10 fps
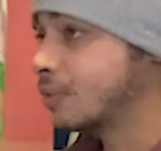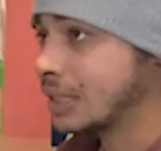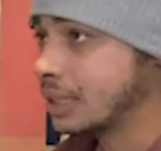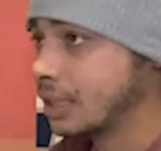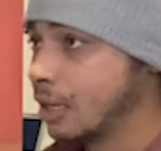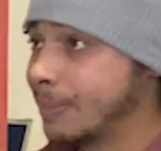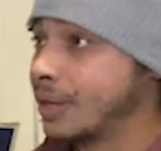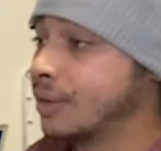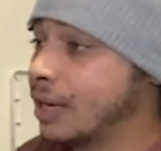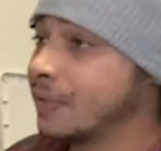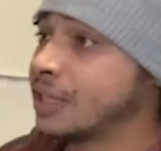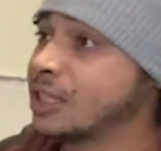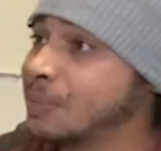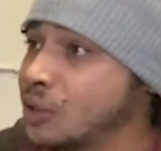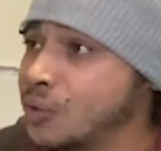recently about everything
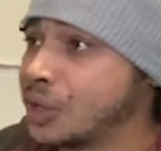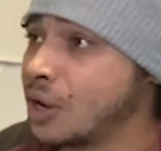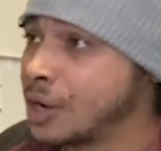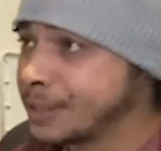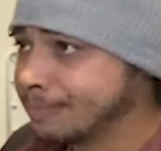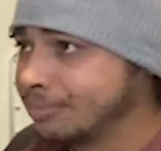that's been going on.